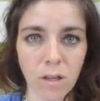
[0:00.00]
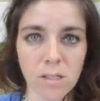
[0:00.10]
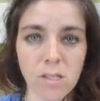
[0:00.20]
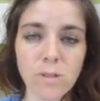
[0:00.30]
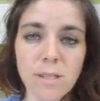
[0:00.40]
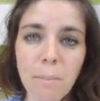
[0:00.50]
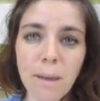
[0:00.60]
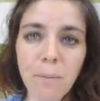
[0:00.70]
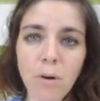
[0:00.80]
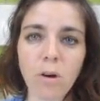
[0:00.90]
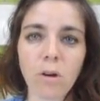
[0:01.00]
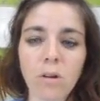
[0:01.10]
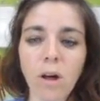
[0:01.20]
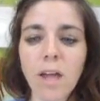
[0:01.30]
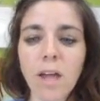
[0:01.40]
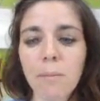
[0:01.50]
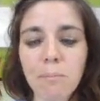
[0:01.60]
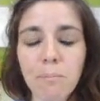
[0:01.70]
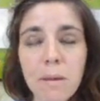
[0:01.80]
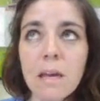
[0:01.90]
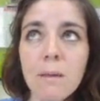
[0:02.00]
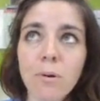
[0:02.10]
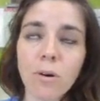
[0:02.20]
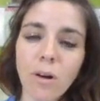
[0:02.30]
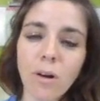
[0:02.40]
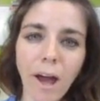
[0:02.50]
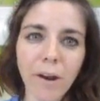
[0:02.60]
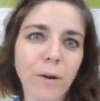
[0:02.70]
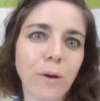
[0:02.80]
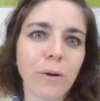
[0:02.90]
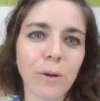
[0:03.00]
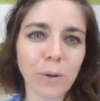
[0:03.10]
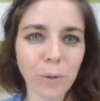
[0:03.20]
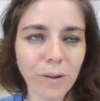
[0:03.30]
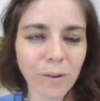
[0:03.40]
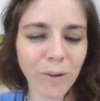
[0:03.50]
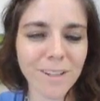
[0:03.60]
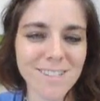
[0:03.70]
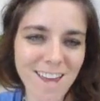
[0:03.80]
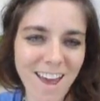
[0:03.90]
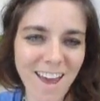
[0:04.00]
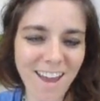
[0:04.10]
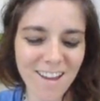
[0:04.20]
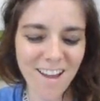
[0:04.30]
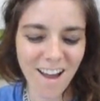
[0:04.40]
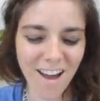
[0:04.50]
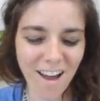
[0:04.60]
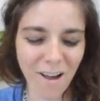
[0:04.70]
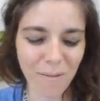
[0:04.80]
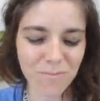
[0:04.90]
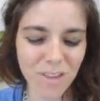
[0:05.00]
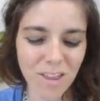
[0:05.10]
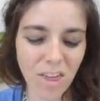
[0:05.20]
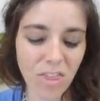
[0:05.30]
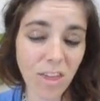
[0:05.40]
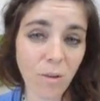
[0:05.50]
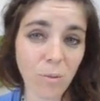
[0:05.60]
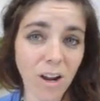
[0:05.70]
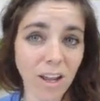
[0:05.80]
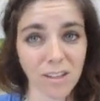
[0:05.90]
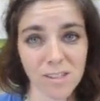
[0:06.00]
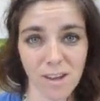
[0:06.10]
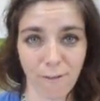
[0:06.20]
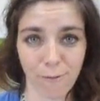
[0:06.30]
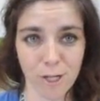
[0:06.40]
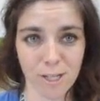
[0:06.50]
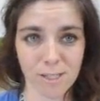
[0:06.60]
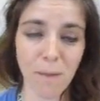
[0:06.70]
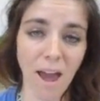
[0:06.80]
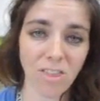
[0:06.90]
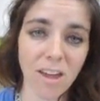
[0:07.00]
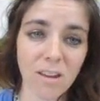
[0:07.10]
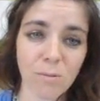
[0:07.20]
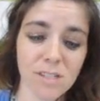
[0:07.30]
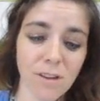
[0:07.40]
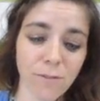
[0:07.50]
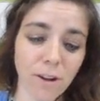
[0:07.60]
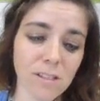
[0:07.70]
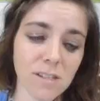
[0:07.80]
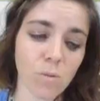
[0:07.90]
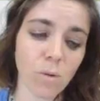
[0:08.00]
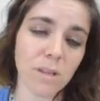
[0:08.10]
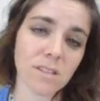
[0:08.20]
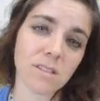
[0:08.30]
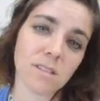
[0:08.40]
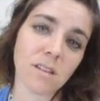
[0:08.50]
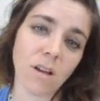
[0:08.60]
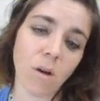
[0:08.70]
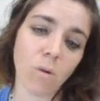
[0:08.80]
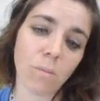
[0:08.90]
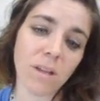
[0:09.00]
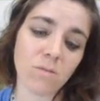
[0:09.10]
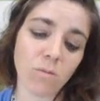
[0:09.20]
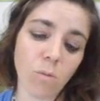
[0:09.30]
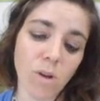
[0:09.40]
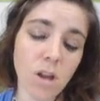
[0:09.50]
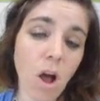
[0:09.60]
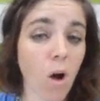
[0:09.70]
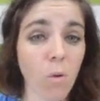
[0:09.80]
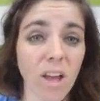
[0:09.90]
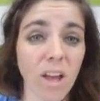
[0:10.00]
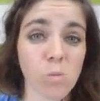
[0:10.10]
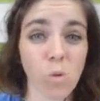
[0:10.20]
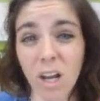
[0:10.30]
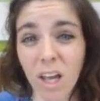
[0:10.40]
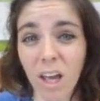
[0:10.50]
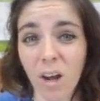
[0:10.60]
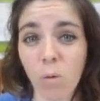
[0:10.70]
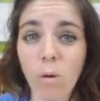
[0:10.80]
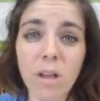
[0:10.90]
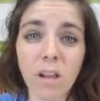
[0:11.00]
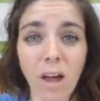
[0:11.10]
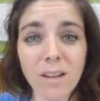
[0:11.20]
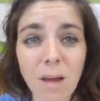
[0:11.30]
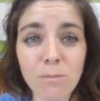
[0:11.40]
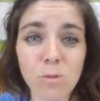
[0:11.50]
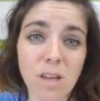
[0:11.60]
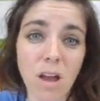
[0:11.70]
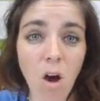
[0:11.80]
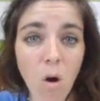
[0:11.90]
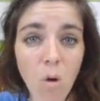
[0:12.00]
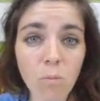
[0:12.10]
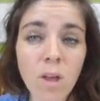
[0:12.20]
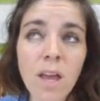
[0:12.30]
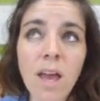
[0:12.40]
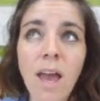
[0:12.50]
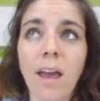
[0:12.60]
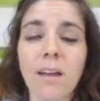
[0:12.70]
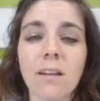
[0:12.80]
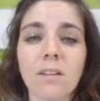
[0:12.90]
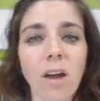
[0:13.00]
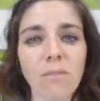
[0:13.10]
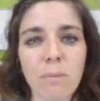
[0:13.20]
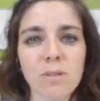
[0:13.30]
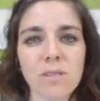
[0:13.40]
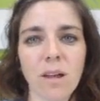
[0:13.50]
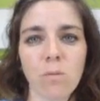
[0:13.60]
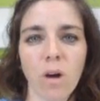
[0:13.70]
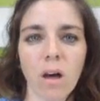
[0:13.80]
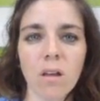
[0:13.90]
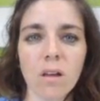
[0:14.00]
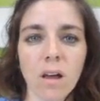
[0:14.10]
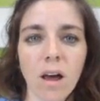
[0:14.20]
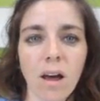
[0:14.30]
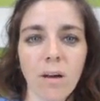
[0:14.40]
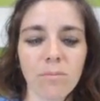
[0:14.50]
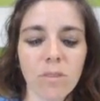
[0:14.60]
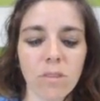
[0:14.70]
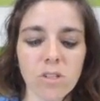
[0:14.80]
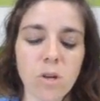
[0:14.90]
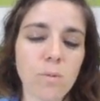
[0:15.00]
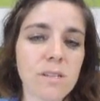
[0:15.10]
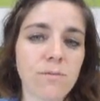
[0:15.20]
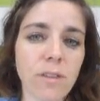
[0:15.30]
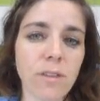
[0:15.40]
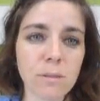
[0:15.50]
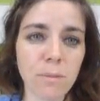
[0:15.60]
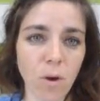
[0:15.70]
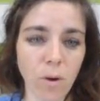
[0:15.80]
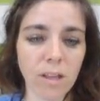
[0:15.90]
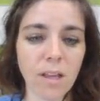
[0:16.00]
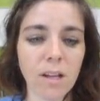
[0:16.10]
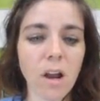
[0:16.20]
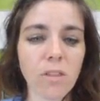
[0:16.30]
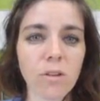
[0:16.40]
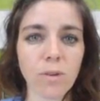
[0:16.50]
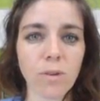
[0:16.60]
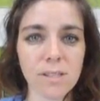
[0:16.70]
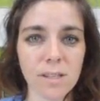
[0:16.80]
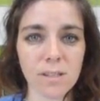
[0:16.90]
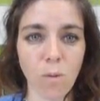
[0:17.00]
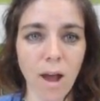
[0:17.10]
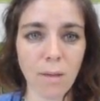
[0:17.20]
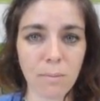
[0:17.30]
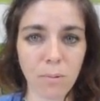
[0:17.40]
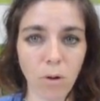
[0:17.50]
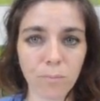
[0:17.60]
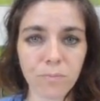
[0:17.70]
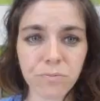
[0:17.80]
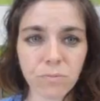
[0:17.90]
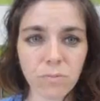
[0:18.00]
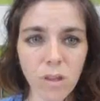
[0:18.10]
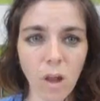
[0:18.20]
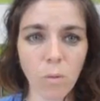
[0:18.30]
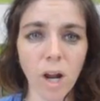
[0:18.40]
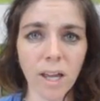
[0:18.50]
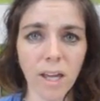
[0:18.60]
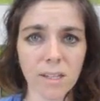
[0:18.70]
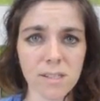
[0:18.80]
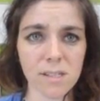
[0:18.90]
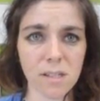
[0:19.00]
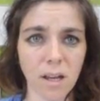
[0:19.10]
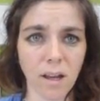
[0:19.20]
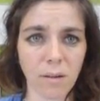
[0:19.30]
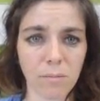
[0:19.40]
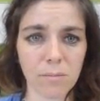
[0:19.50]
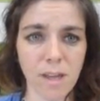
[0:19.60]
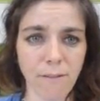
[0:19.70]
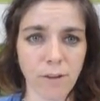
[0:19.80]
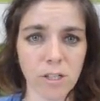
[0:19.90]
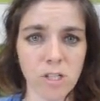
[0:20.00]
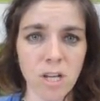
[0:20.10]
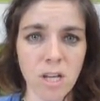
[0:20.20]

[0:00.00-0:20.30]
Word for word: So some people, a lot of people, I don't know who, would say um, that they were against suffragists. Back then, it was different because the women a woman wasn't always working, and a woman a lot of times was at home, and a lot of people said, well, um, there's no reason for them to be voting. Here are the reasons why people were against um, suffrage.